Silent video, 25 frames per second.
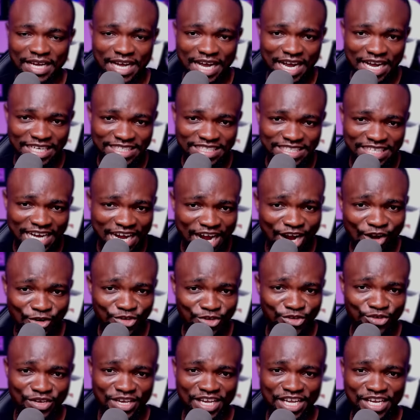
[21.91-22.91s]
and how
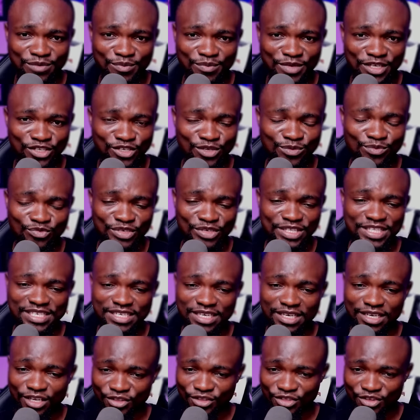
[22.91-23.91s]
you can meet up with
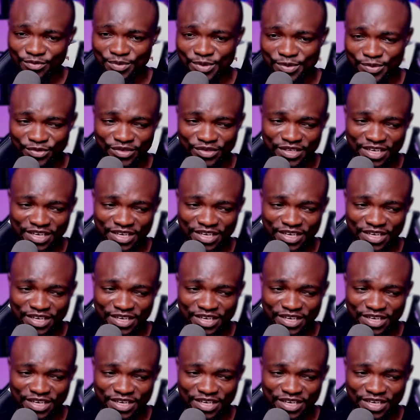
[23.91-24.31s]
a lot of people